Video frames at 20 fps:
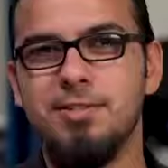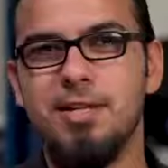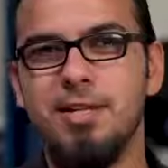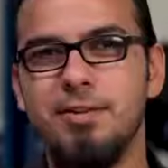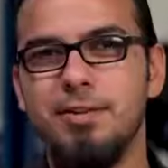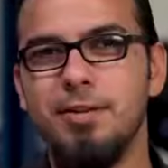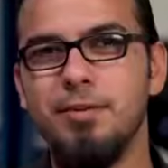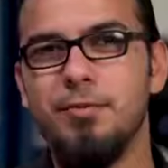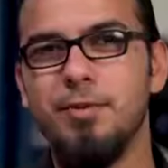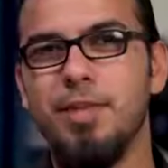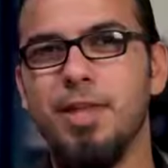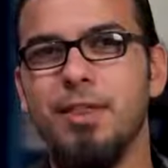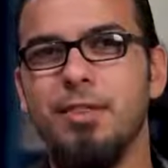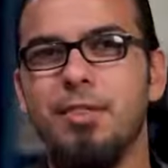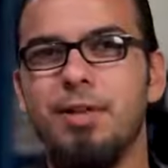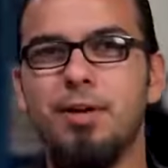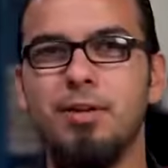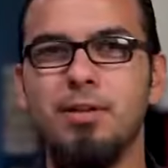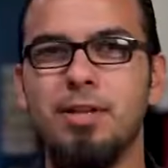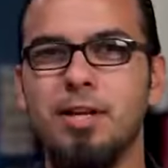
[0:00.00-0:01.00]
is going to give you that
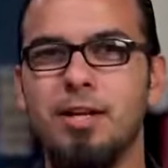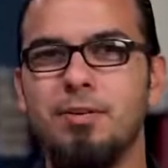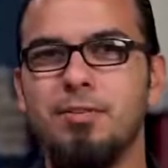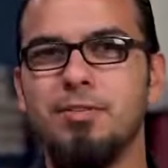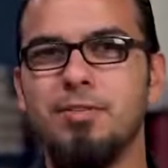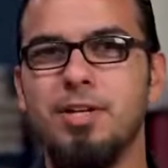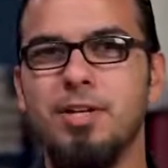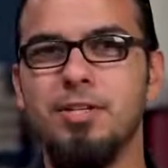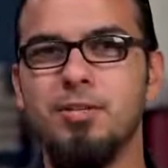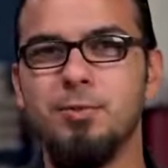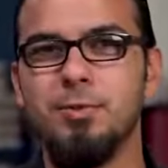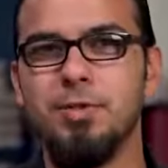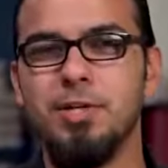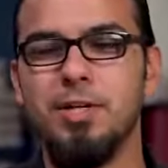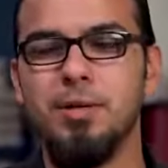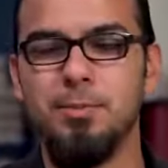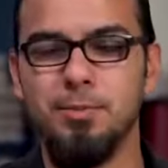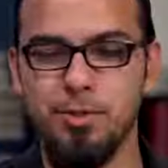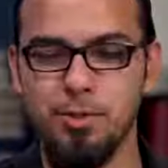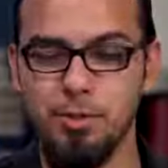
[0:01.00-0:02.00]
thicker layer of suds which help